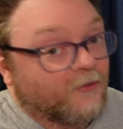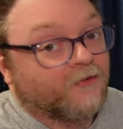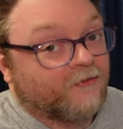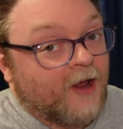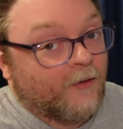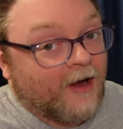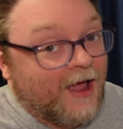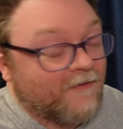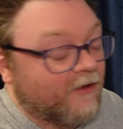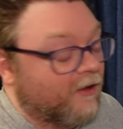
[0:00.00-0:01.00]
Lucas and I were
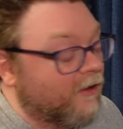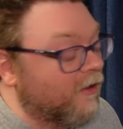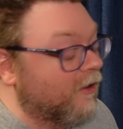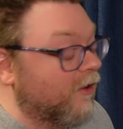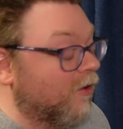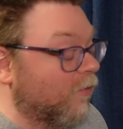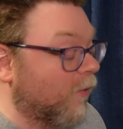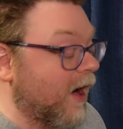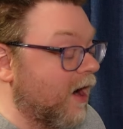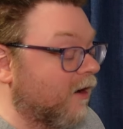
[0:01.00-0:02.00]
having,
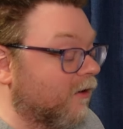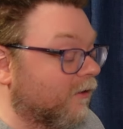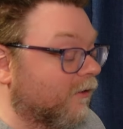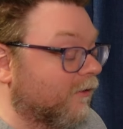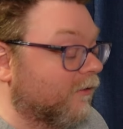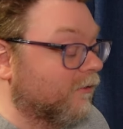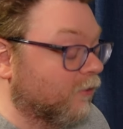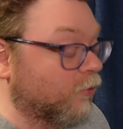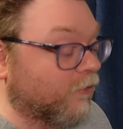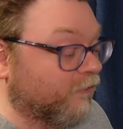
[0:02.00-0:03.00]
where
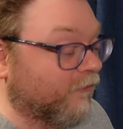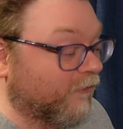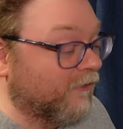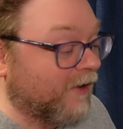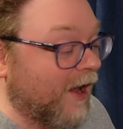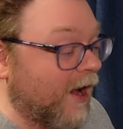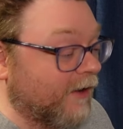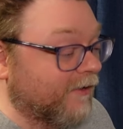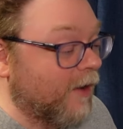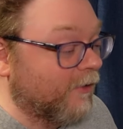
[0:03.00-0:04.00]
Lucas was in a
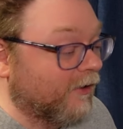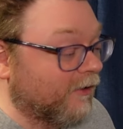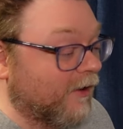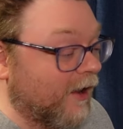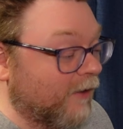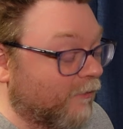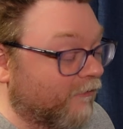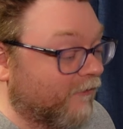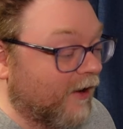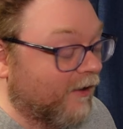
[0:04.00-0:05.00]
Hot Topic and
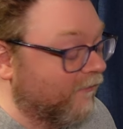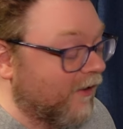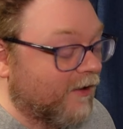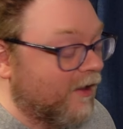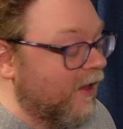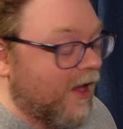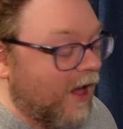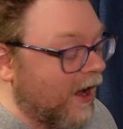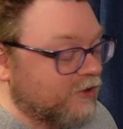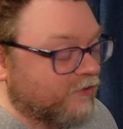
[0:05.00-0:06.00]
was saying, he's like,
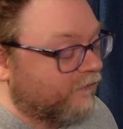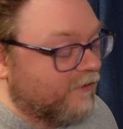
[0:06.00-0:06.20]
I'm